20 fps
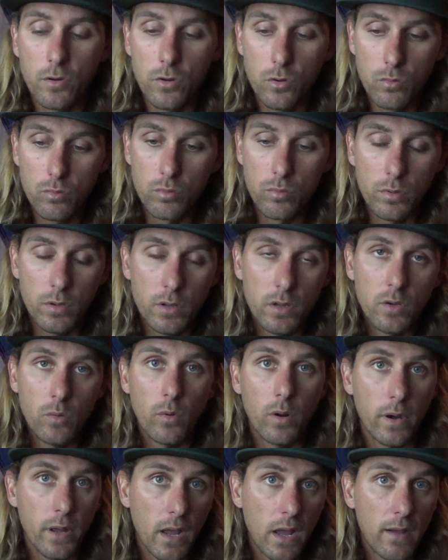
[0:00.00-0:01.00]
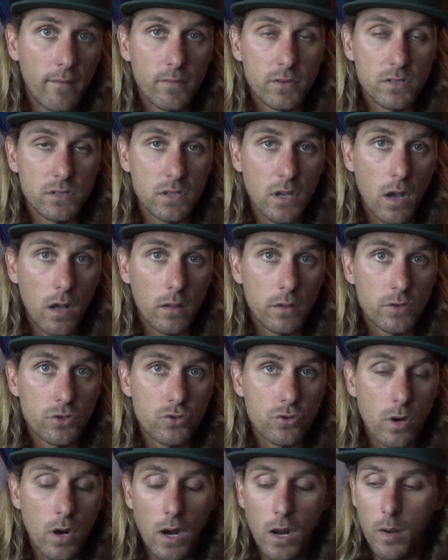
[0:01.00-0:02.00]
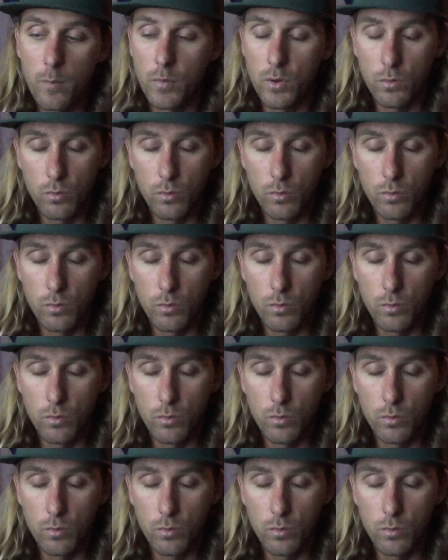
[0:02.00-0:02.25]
You really want to have a solid drop.